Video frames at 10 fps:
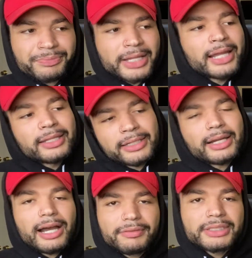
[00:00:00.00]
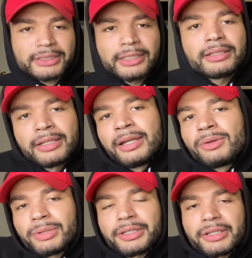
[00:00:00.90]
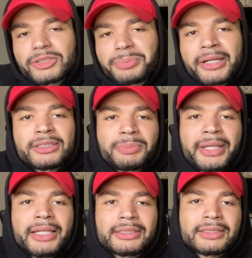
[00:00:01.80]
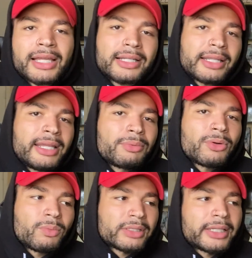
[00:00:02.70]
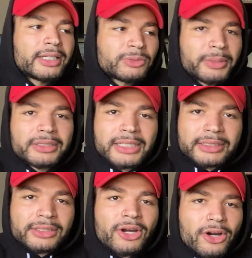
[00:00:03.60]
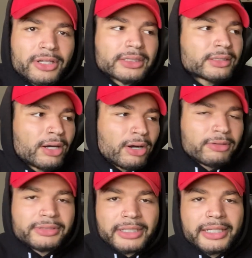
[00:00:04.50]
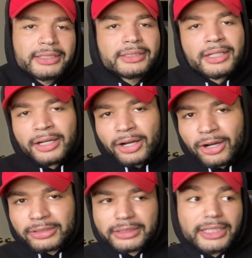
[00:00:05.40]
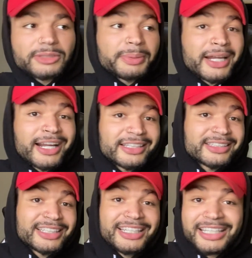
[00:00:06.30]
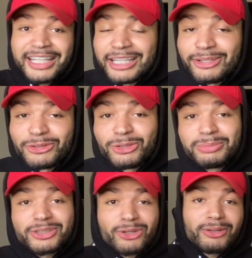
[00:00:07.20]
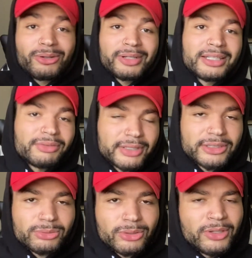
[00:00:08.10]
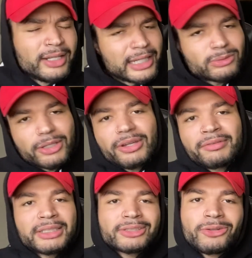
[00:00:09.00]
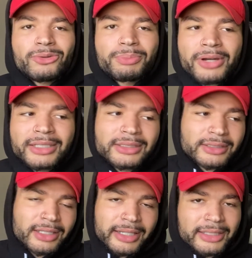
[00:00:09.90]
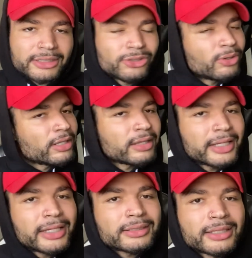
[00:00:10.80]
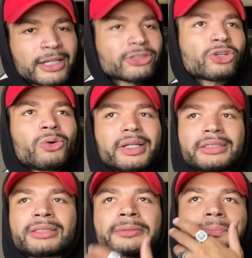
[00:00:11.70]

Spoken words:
and then obviously with their experience being inside a label and what they experience as an artist, off stage, on stage, behind the scene, in the group, solo, individual. That's why you have these solo projects and they get to do other things. So it